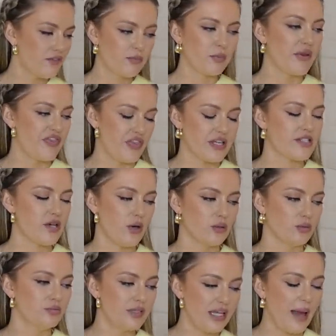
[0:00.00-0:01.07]
with this
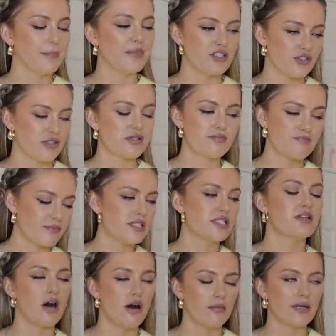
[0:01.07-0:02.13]
haul. Let me just
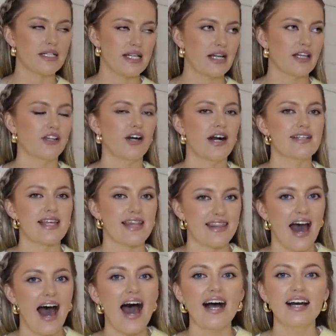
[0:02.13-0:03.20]
start by telling you guys
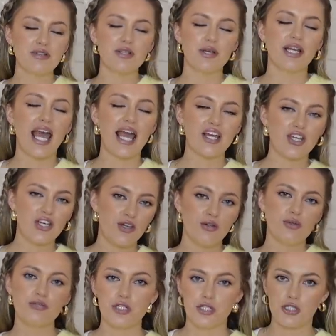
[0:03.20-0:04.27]
that. We're doing a
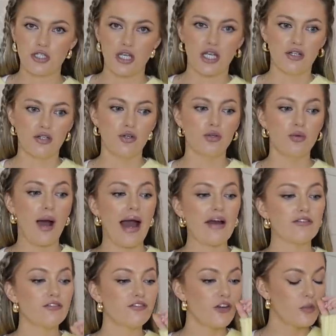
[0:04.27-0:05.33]
huge Shein haul. I
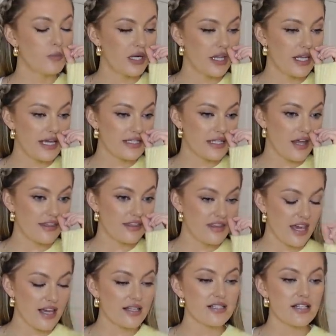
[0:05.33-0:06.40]
haven't filmed one of these, I
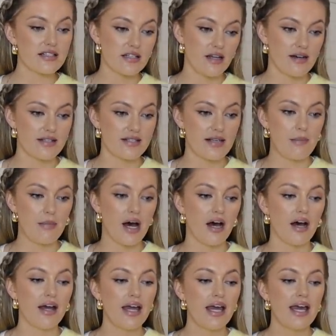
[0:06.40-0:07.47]
think, since last
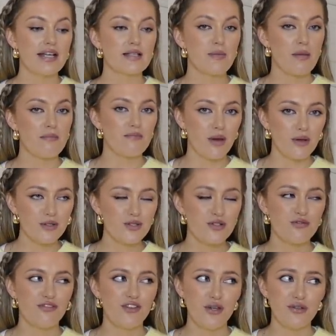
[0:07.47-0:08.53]
summer. It's my
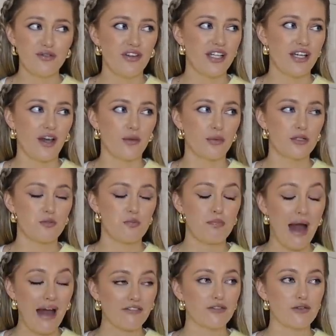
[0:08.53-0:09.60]
most viewed video, which
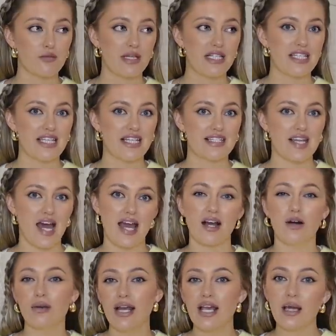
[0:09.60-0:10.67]
baffles me to this day.
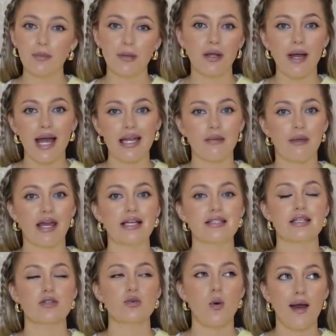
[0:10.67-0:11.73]
I'll link it below anyway, because
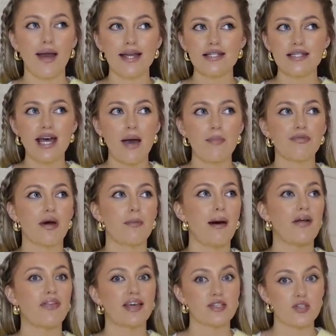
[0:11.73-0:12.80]
it's quite in-depth
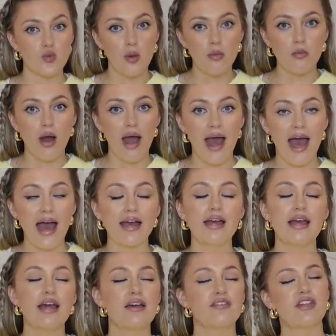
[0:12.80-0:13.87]
about their swimwear.
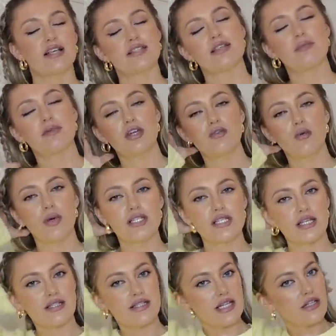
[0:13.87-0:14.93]
If that's something you've always
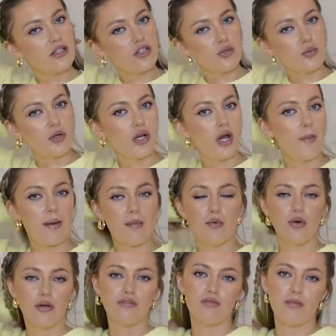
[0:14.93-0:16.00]
considered and you want to know a bit
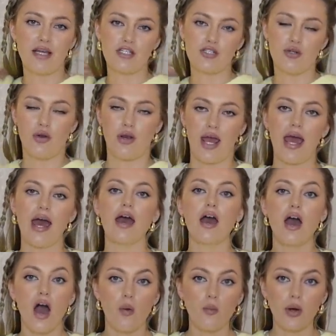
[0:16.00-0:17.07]
more information on it,
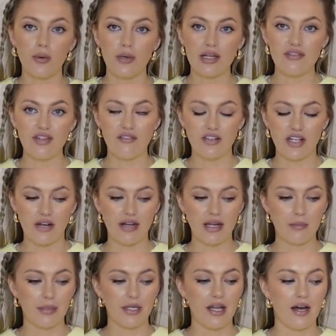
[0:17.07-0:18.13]
I will leave that video
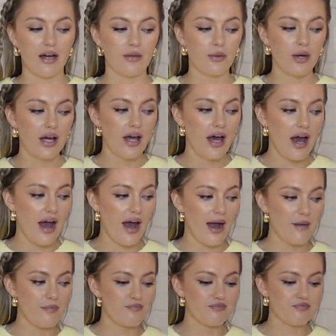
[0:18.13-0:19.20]
link below.
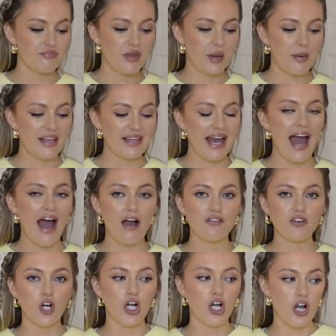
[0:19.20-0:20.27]
But yeah, I've
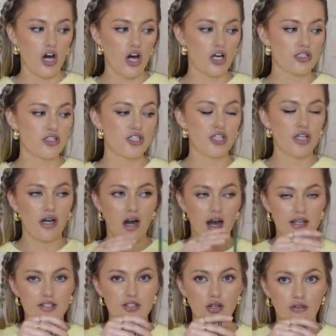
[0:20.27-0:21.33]
got a large
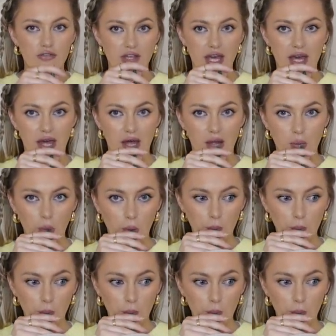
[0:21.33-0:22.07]
iced coffee here.